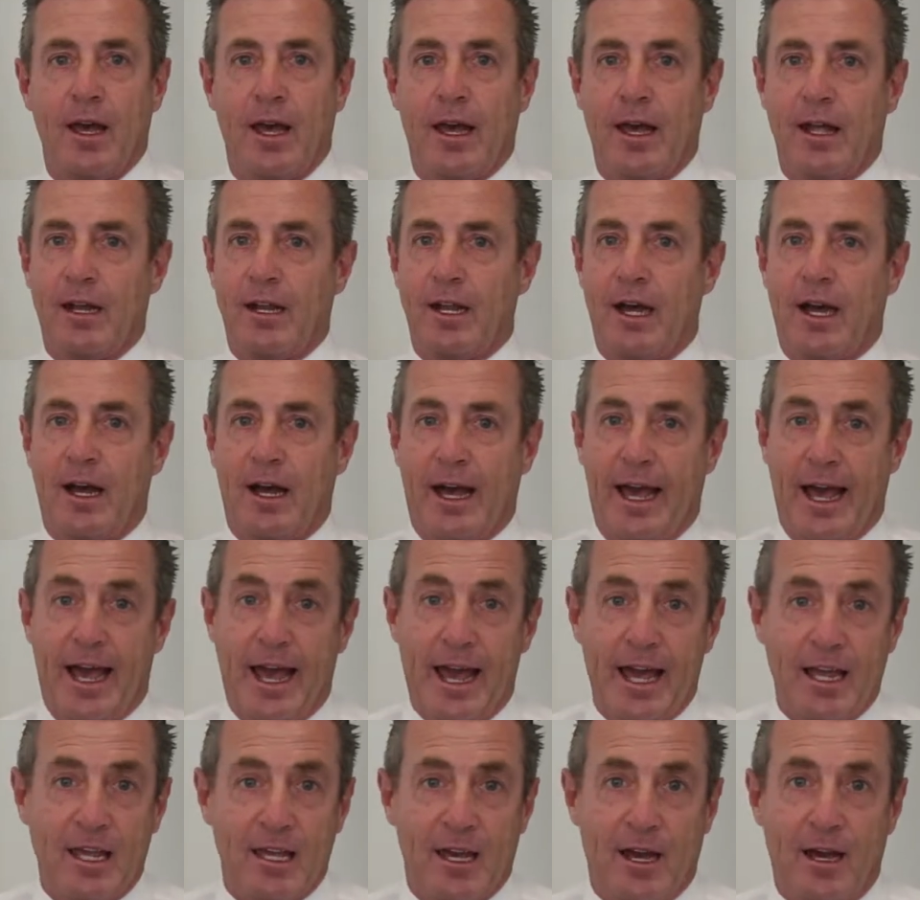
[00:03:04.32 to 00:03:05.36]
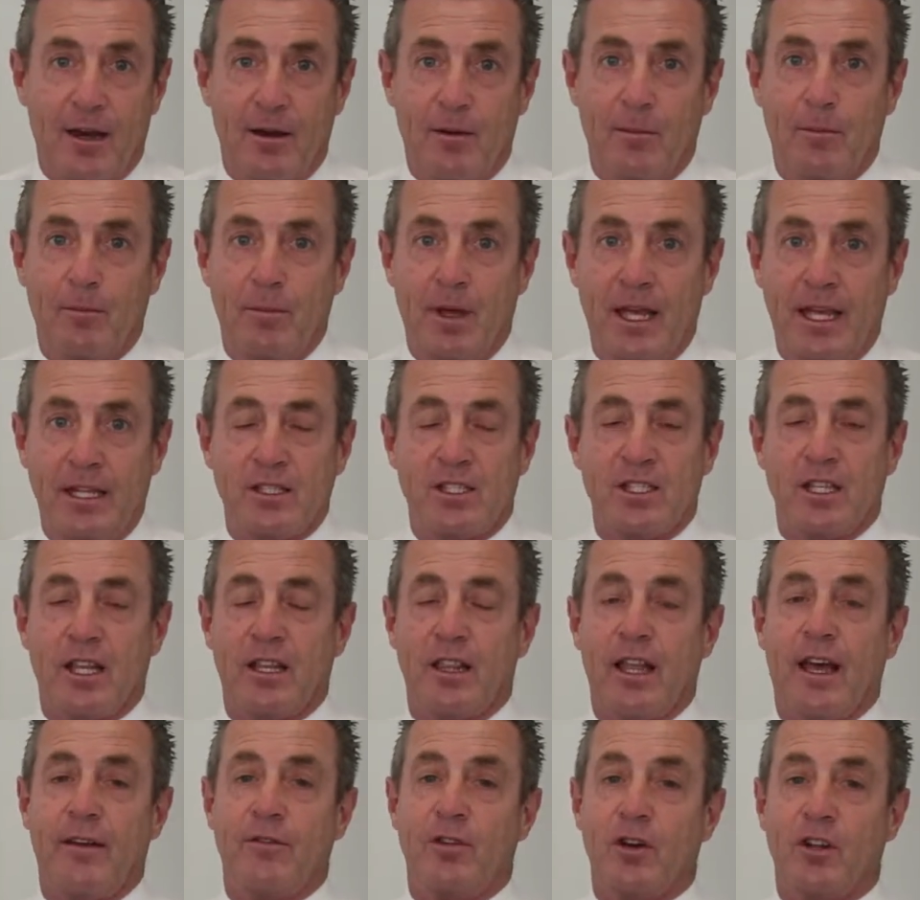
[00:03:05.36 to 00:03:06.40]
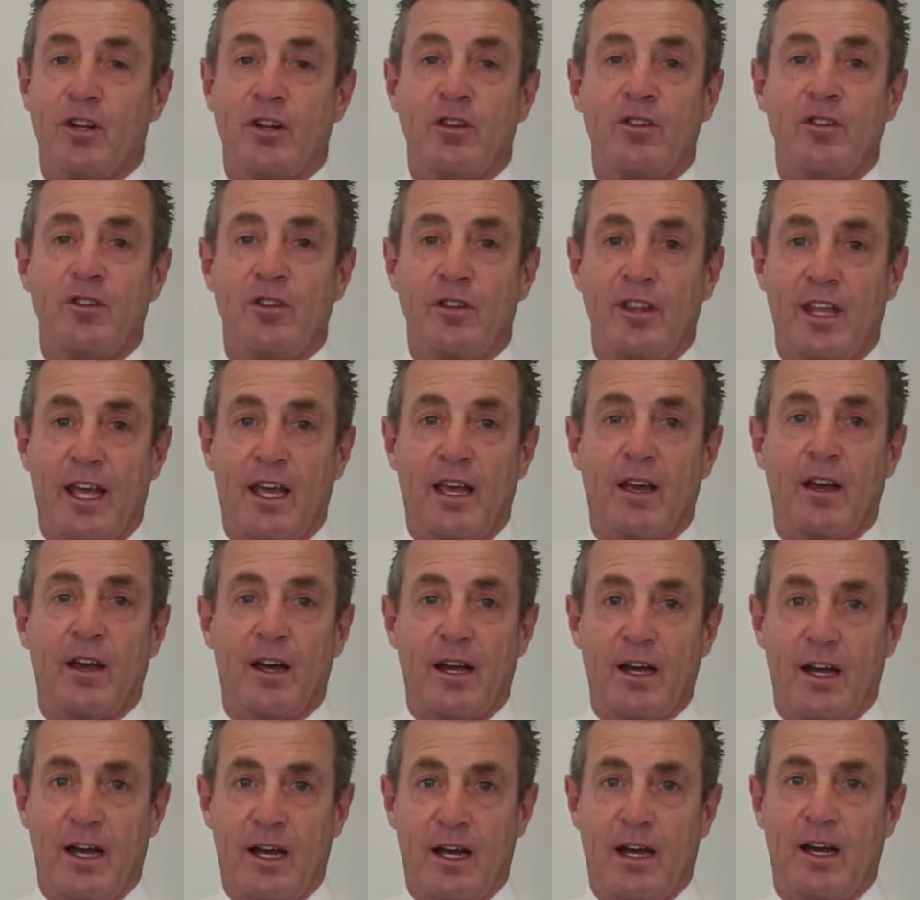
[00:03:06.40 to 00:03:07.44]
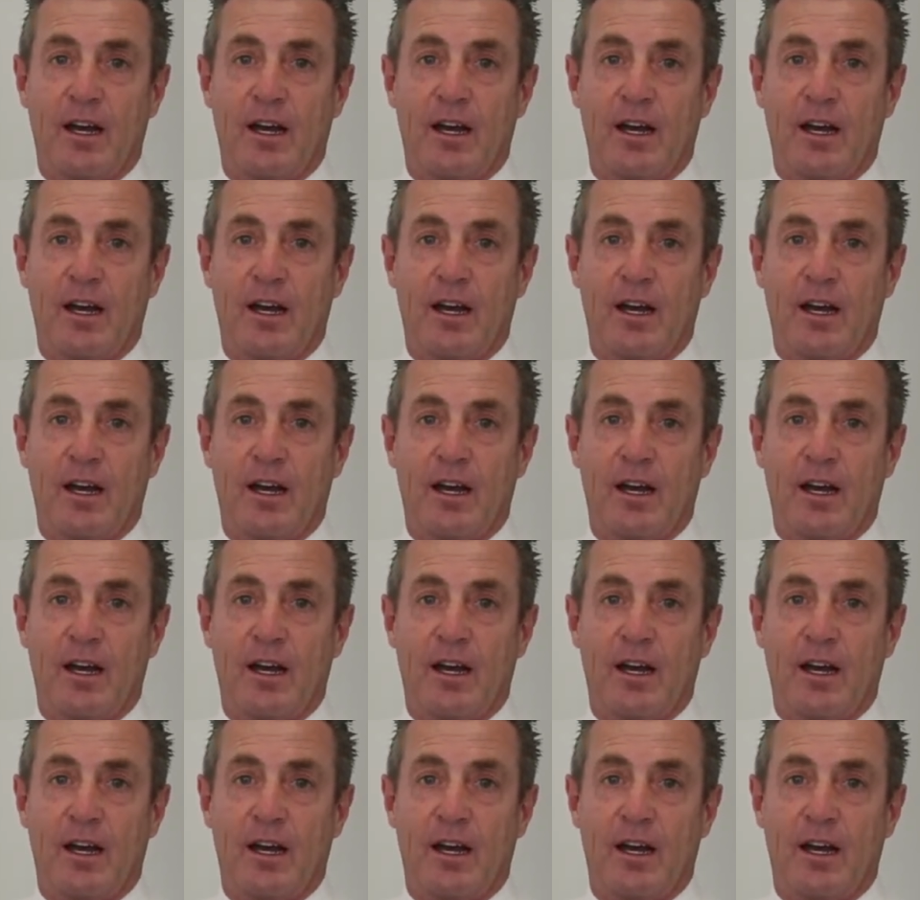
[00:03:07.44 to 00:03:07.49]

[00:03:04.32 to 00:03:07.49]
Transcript: And a hacker means that they've got to do their